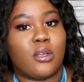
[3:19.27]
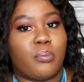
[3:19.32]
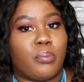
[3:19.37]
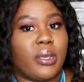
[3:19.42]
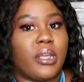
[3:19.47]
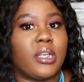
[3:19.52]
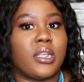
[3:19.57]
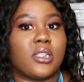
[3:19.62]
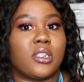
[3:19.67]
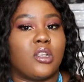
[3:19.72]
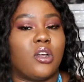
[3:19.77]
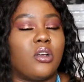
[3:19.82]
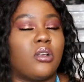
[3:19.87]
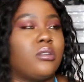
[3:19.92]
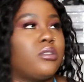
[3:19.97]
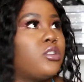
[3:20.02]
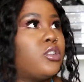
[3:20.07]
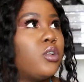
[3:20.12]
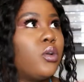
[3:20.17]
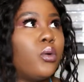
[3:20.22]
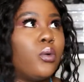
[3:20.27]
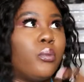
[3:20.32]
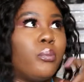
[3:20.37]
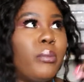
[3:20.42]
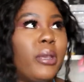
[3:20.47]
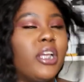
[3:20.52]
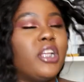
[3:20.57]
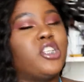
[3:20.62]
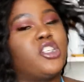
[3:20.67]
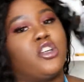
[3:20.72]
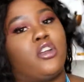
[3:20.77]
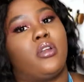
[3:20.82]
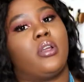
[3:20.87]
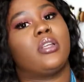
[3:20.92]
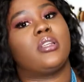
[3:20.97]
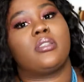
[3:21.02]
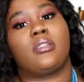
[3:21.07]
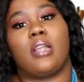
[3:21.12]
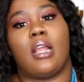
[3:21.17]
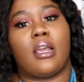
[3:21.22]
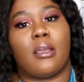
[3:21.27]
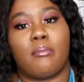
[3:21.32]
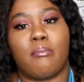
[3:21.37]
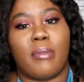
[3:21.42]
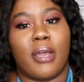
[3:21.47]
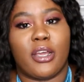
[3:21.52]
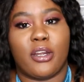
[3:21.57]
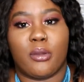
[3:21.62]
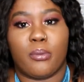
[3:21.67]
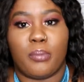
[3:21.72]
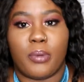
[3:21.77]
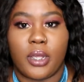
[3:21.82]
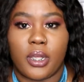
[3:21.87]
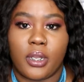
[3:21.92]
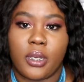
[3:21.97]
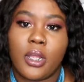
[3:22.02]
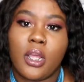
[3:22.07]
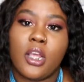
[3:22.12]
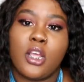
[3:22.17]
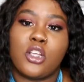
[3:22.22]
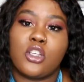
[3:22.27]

the pain is not so major, it's like minor pain.